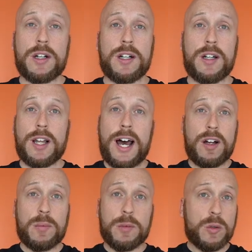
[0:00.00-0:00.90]
it a lot
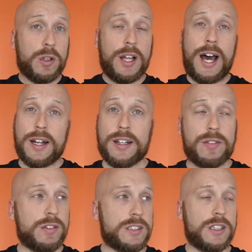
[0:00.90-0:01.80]
of them do a lot of
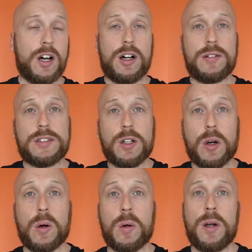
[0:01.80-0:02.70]
different stuff
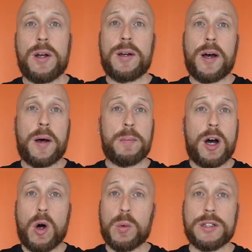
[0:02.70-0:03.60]
so um, i
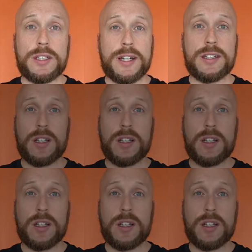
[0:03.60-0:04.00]
always like to